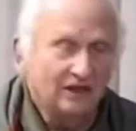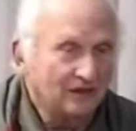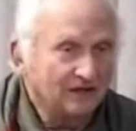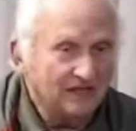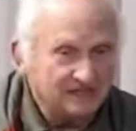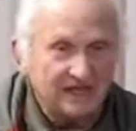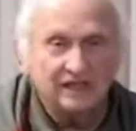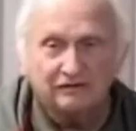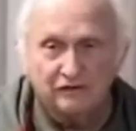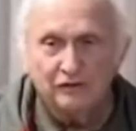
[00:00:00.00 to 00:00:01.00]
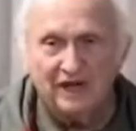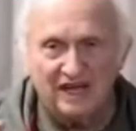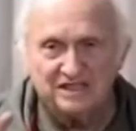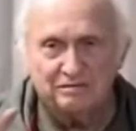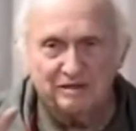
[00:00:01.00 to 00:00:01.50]
they say the food
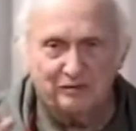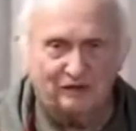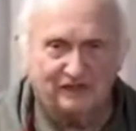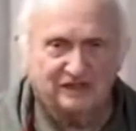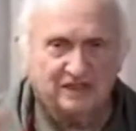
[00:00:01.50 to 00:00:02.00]
has to be perfect.